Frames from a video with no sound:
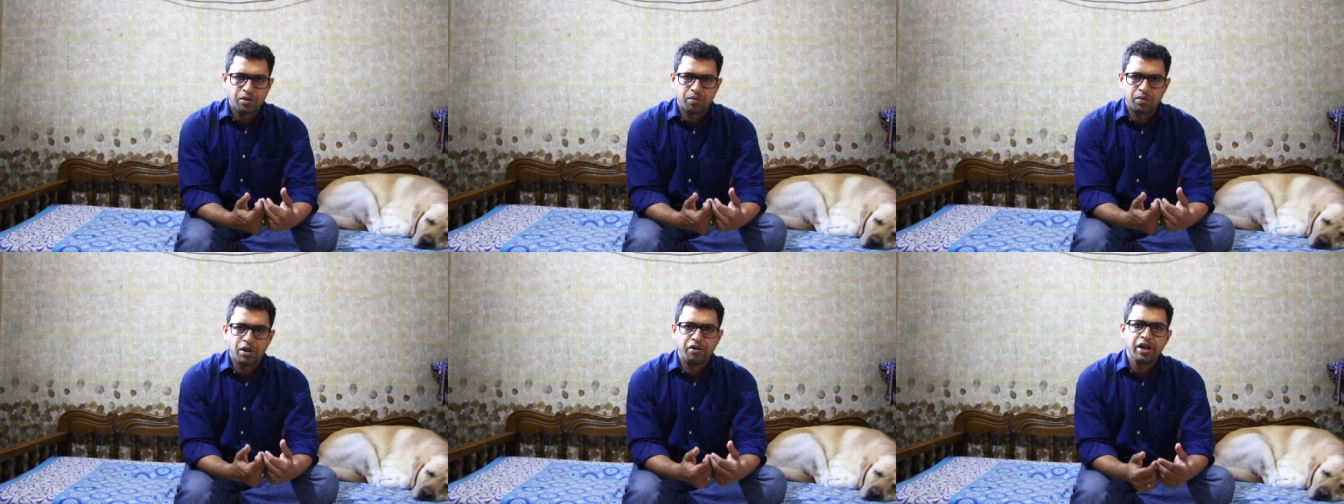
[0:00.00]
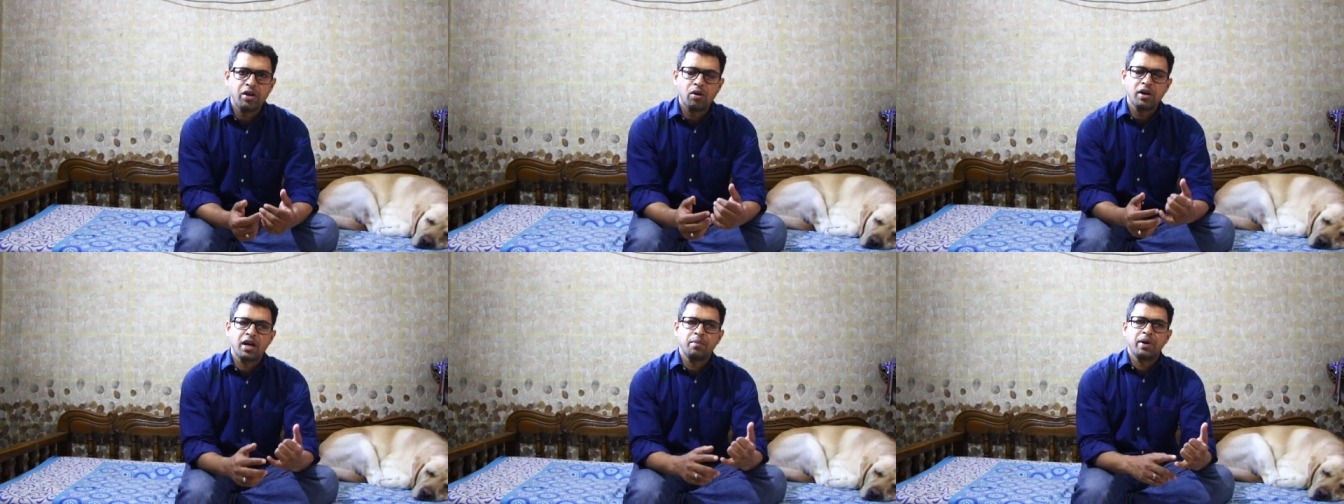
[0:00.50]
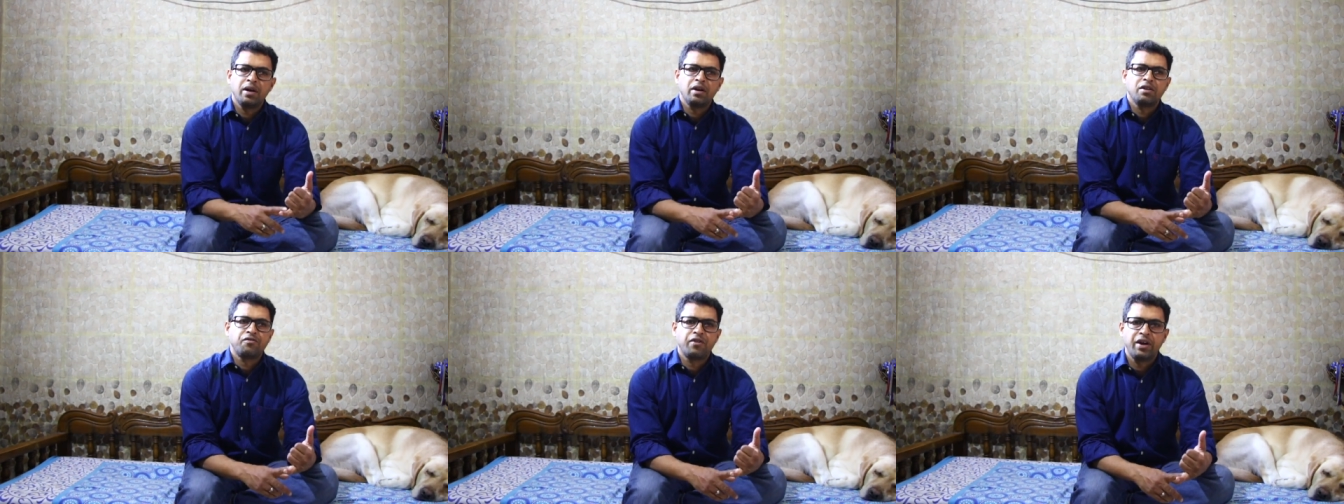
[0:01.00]
The recall command
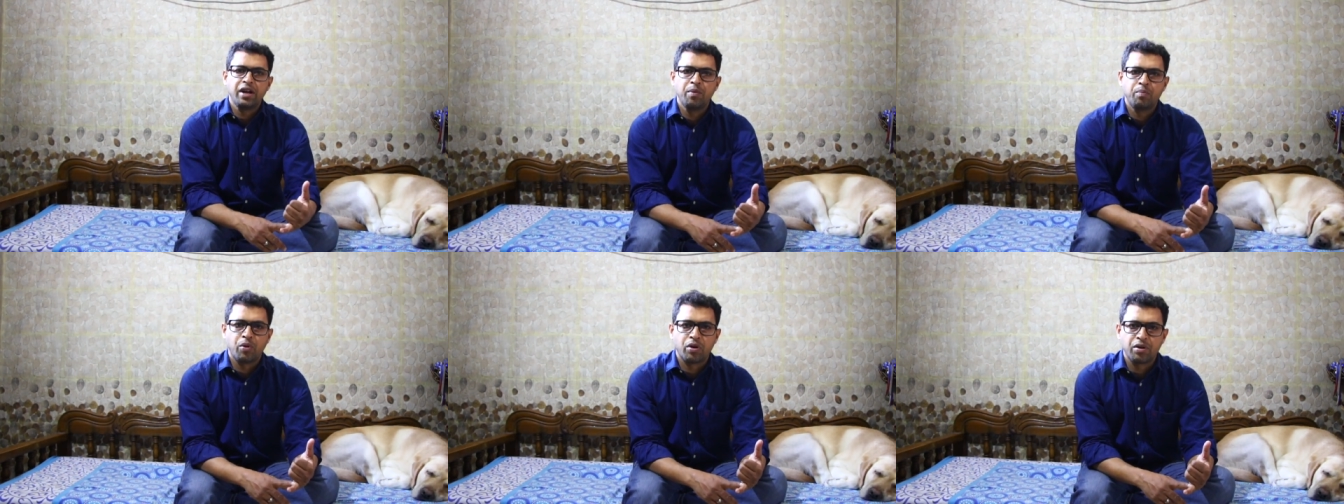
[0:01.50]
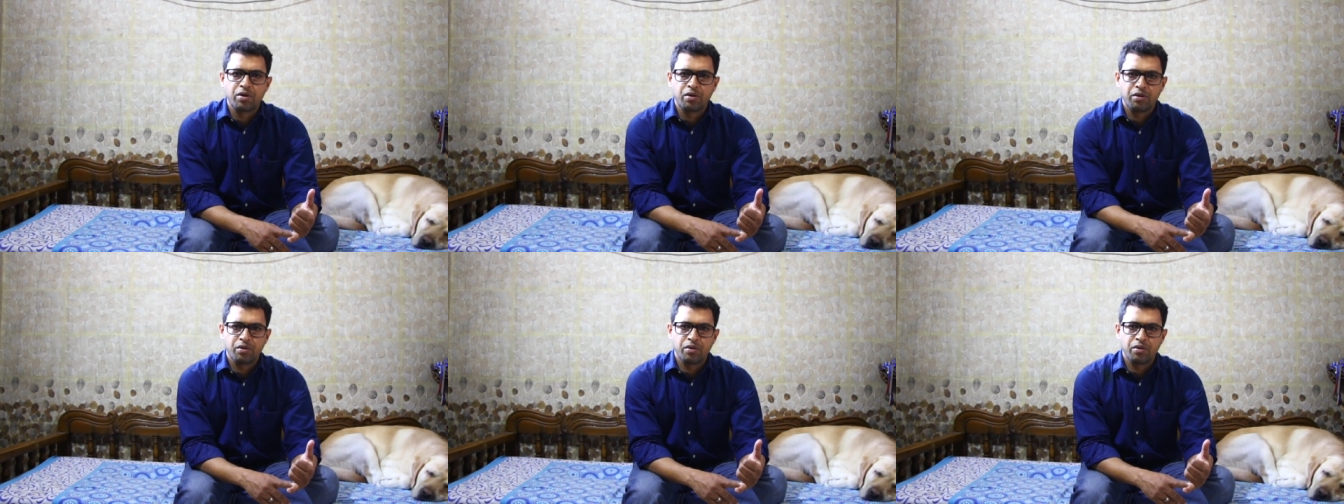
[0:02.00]
is very important